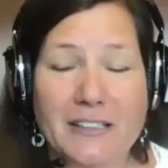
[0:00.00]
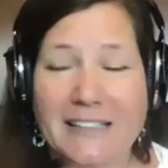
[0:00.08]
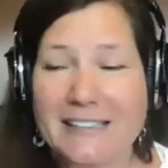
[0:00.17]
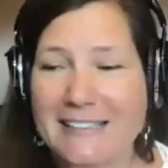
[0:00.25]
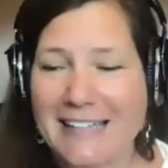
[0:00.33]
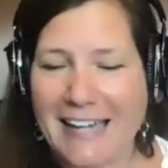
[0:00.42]

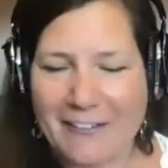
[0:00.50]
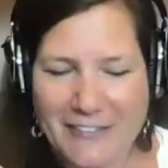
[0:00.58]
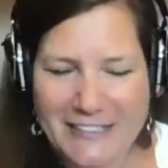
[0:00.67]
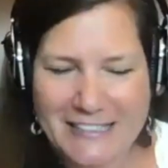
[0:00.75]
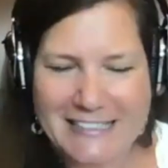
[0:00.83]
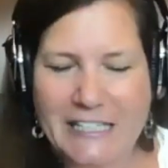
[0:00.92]
and to have
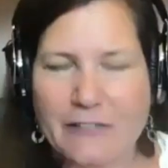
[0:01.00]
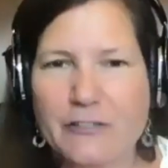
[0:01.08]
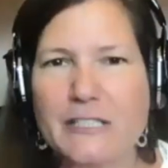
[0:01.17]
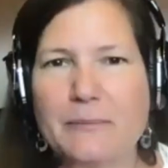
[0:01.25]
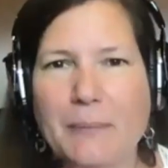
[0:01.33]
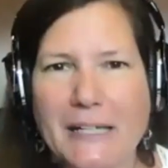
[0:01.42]
this safe
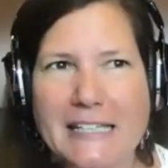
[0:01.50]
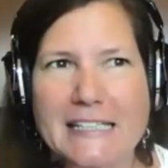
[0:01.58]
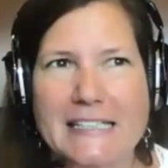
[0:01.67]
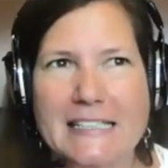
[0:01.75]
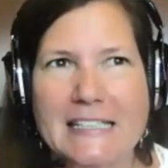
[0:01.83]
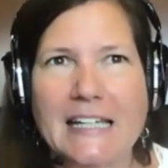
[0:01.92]

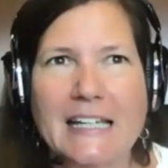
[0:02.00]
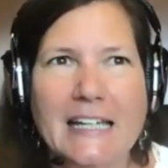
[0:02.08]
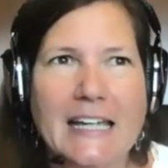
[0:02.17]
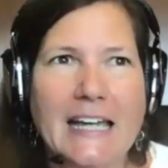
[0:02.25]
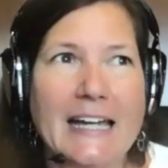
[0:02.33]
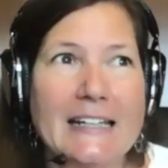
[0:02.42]
space,
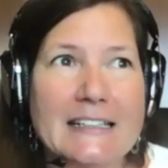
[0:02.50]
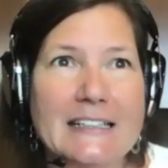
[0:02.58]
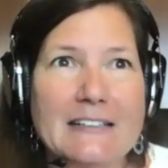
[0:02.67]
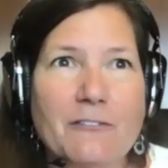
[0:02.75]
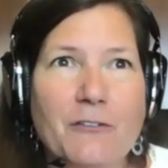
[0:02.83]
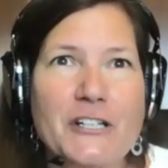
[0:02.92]
and
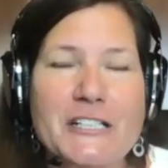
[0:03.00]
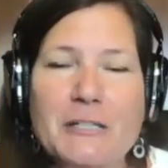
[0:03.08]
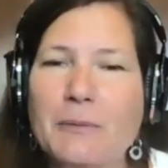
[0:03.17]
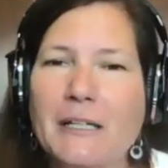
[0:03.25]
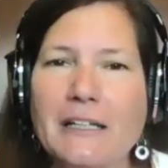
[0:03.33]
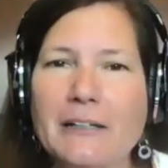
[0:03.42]
for it to
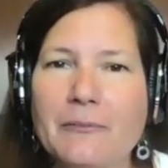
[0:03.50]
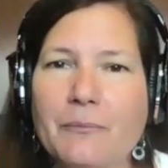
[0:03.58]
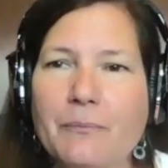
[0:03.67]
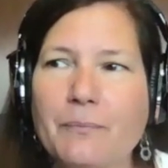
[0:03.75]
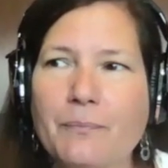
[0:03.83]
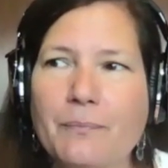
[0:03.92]
be
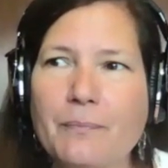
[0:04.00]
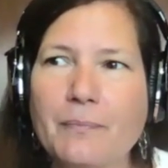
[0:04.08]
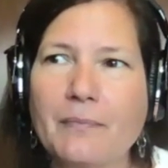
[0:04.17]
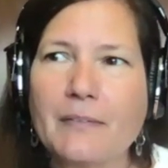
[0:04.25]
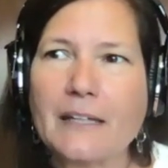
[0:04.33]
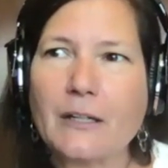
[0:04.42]

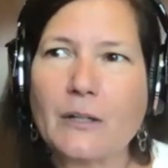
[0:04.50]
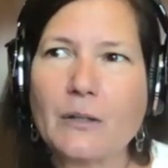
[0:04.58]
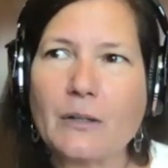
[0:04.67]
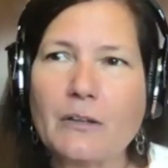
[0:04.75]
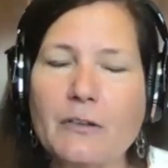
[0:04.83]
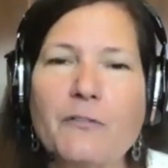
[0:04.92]
like
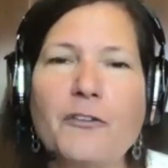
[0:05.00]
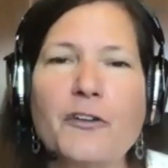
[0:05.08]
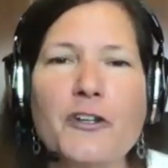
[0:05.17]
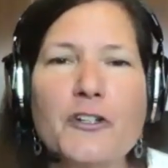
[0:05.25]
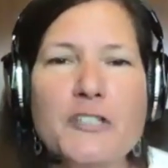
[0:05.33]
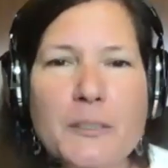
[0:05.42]
for
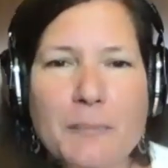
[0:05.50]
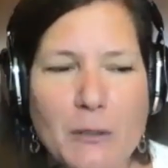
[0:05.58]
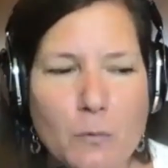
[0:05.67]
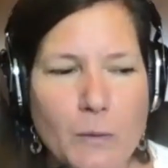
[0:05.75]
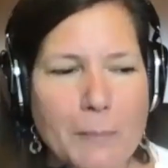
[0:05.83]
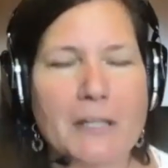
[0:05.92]
there to be
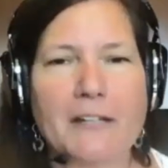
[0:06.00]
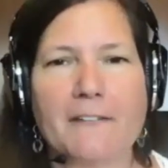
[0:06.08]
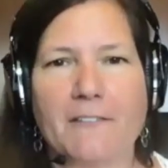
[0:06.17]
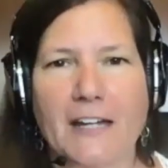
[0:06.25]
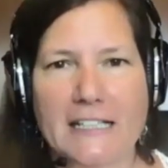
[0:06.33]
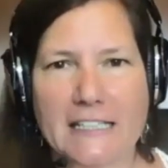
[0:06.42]
ripple
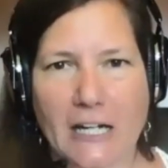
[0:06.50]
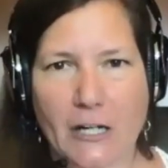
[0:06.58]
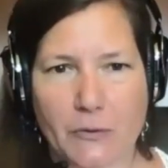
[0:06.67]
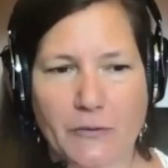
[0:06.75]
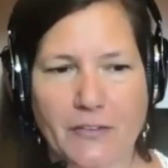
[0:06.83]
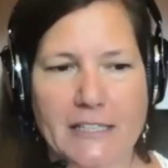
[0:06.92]
effect
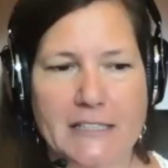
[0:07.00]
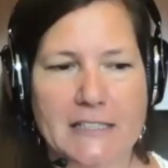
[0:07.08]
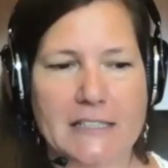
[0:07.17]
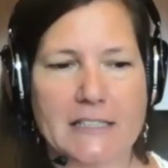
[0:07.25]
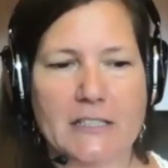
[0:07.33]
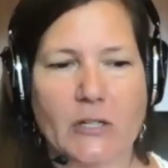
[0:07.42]
out of
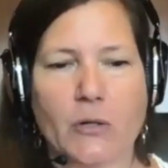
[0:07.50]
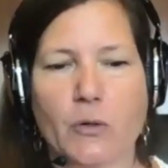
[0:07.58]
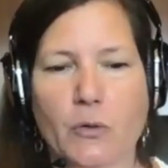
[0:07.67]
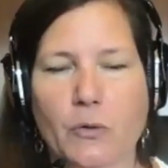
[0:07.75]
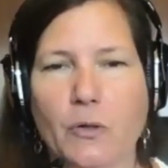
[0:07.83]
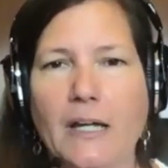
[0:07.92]
this.
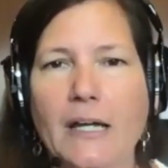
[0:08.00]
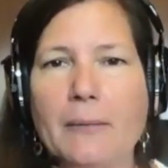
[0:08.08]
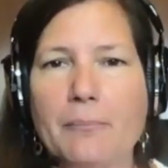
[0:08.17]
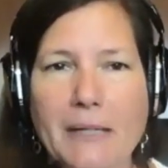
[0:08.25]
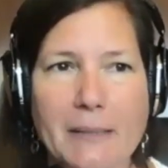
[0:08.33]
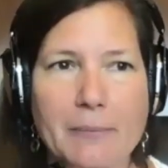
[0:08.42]
So
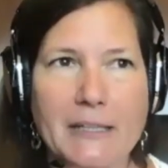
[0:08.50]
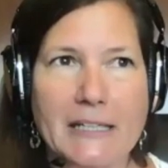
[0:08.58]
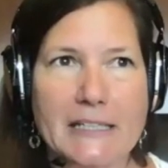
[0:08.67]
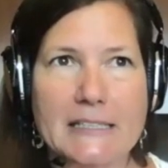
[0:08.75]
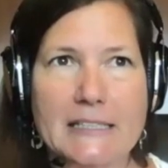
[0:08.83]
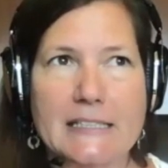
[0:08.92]
maybe
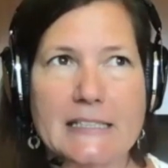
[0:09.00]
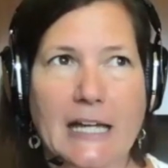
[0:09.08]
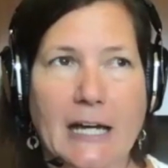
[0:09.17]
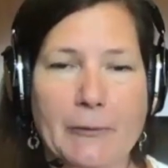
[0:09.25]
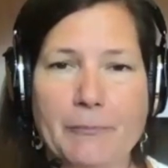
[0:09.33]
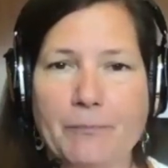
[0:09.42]
it's
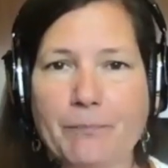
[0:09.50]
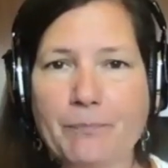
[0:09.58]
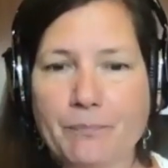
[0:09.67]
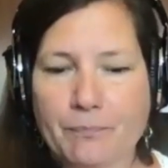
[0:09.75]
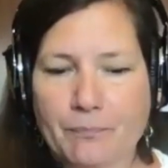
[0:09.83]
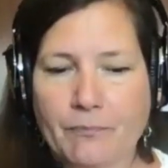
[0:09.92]

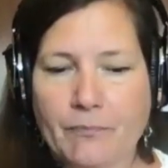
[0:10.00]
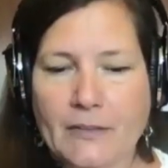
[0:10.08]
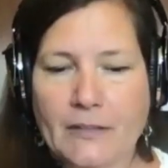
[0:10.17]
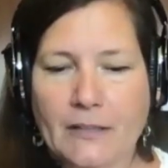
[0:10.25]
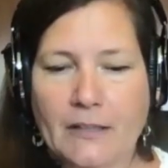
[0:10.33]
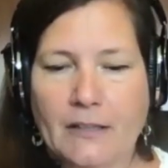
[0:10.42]

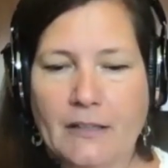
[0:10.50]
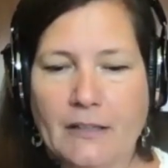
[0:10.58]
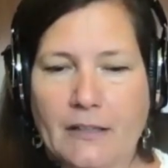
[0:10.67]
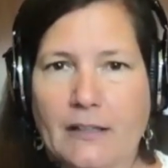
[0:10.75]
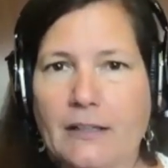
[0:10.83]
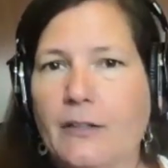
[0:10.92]

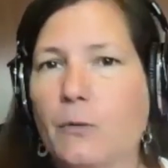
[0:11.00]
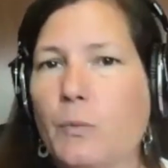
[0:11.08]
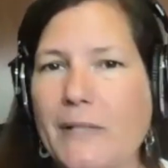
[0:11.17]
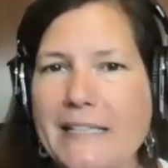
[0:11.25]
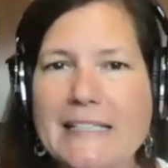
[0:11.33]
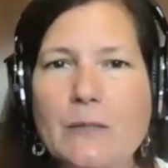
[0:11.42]
the
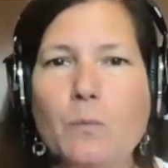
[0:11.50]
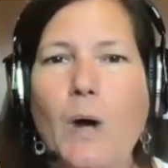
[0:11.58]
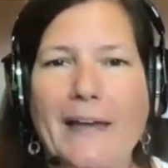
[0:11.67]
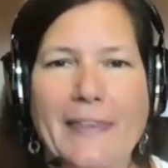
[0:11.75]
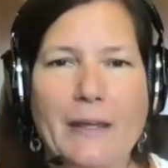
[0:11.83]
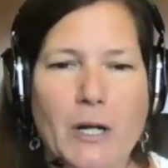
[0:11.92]
reason
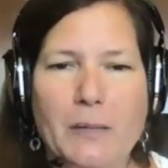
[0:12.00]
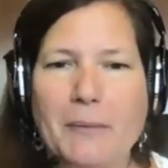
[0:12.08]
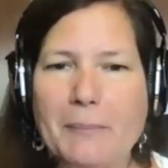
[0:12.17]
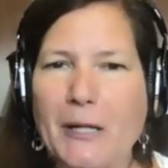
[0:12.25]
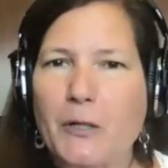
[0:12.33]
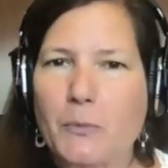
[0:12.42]
why they want to
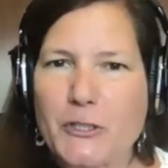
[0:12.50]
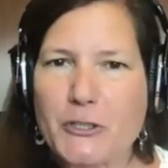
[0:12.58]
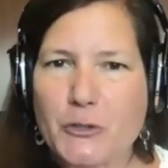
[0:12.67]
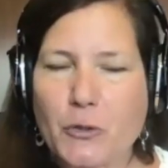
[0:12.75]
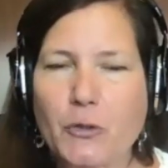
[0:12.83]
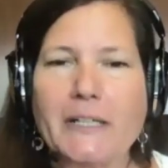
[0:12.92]
be better with
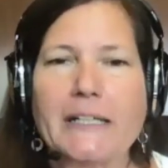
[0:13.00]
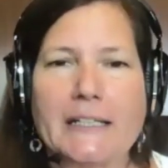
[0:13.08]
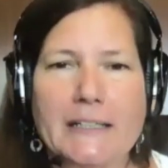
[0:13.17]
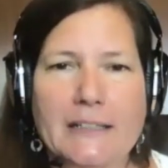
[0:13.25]
story